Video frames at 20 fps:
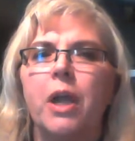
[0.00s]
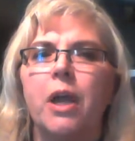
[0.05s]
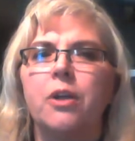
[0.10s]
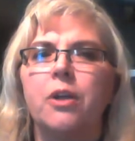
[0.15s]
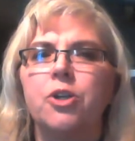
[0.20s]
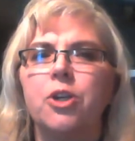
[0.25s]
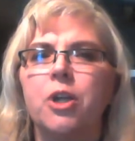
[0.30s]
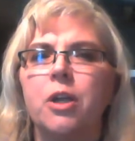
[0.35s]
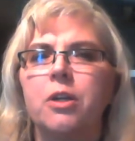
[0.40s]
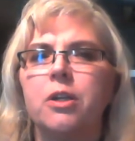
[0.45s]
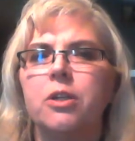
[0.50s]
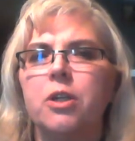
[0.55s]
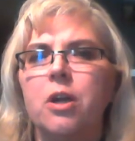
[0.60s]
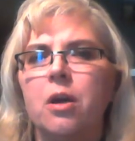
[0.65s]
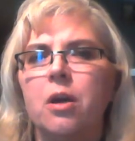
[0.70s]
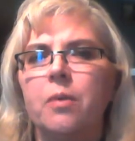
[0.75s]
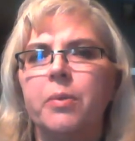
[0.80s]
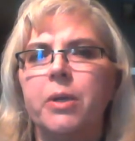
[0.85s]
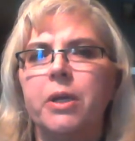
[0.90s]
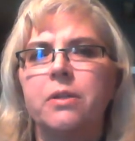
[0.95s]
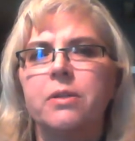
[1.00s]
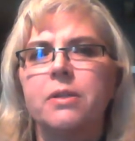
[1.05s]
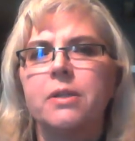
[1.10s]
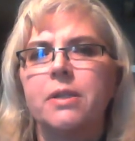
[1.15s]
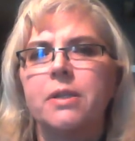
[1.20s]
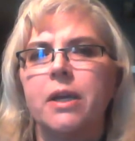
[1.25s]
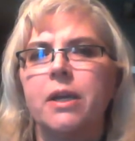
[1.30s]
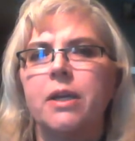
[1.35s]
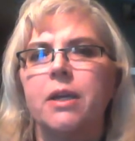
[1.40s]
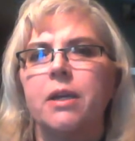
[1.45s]
at Shanda Tompkins
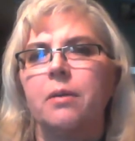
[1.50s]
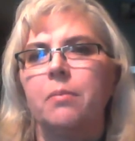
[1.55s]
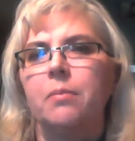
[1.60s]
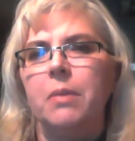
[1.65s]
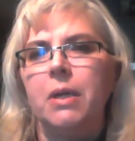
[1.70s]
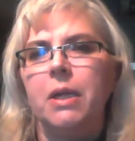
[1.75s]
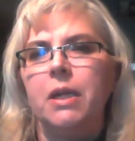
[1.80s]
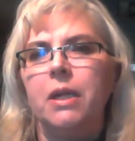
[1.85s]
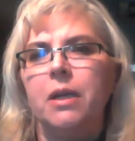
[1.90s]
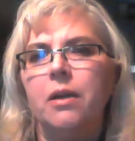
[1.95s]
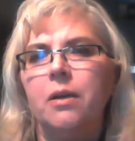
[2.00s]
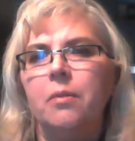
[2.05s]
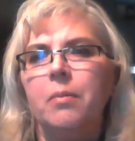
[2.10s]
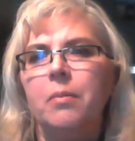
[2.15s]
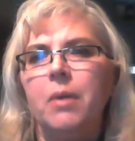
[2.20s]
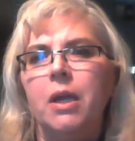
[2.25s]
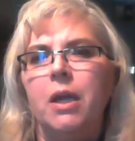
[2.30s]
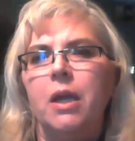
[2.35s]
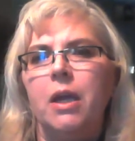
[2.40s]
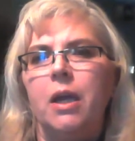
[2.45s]
Psychic Medium,